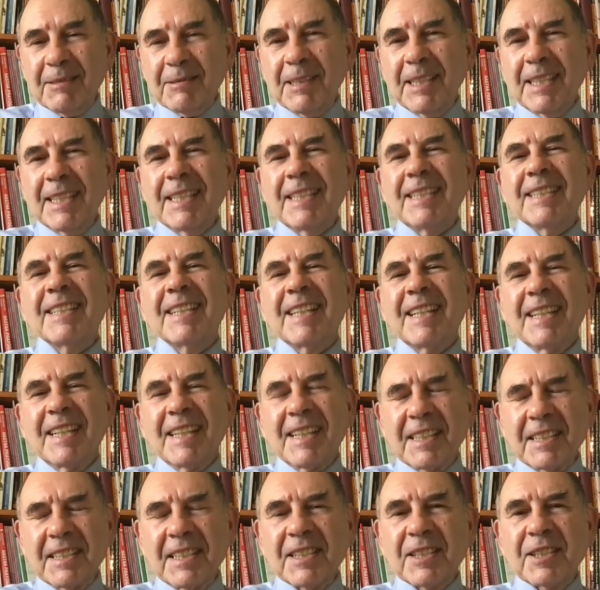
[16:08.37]
well,
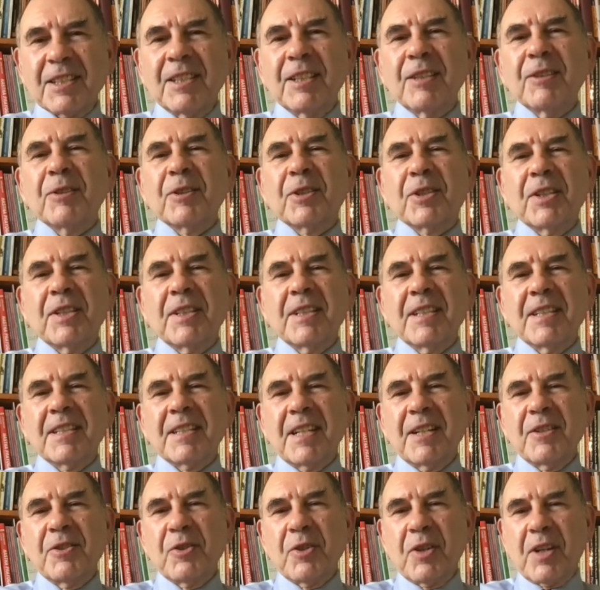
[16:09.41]
the solution is
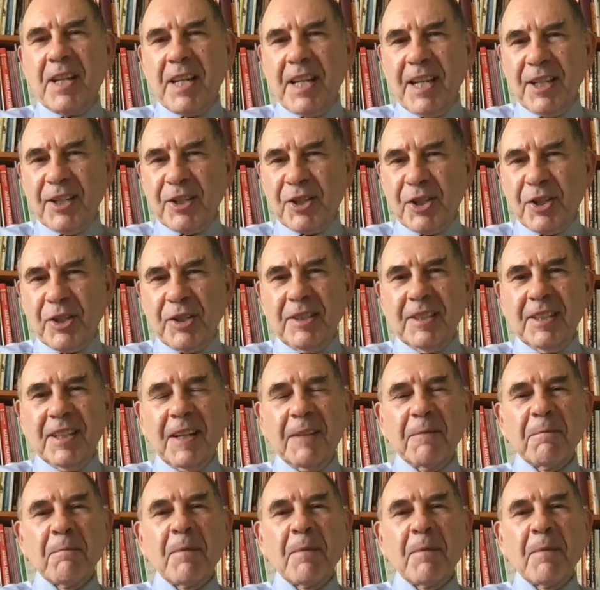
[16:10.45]
education